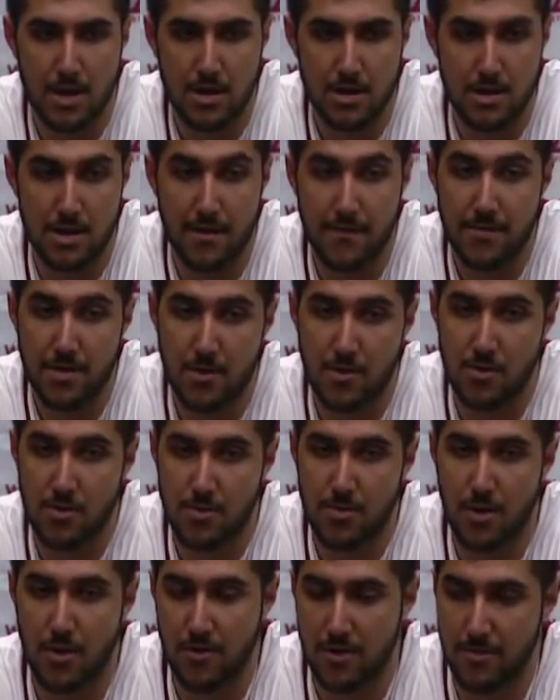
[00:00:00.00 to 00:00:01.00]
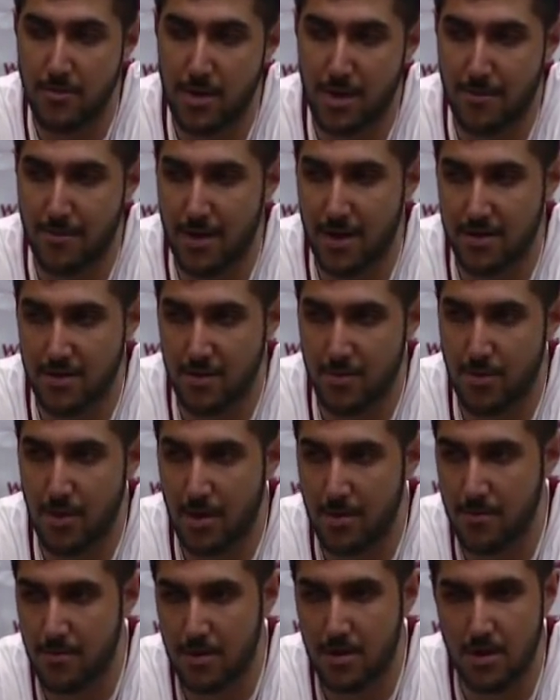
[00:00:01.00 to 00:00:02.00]
definitely we pose a big matchup
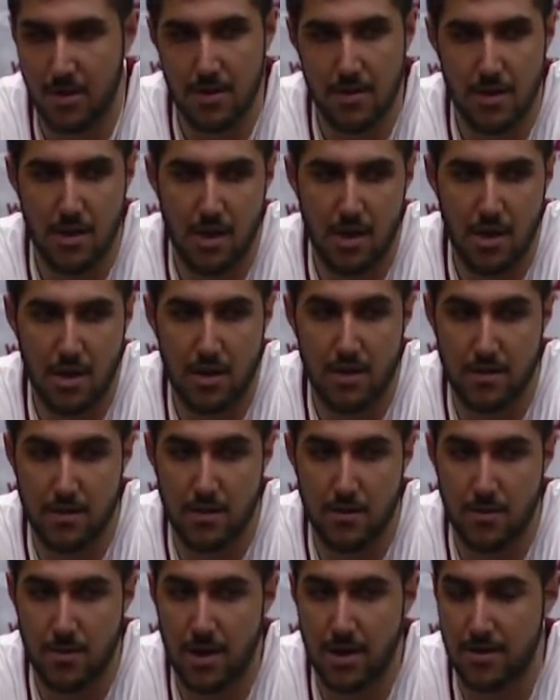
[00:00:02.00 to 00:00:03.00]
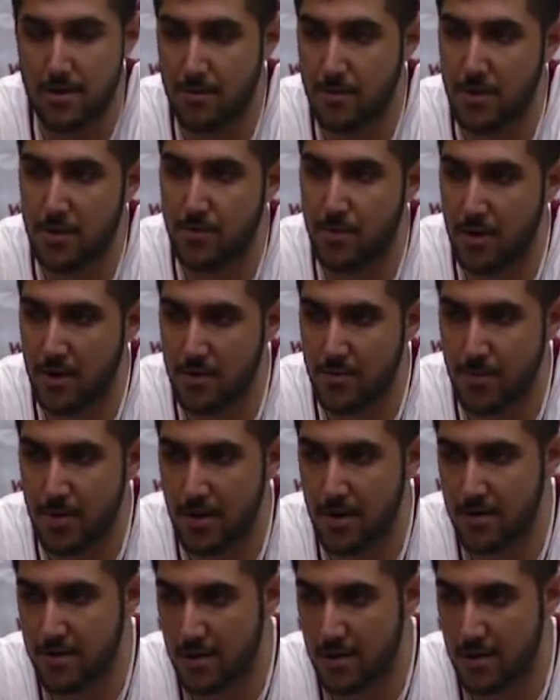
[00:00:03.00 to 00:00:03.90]
problem because we got some experienced players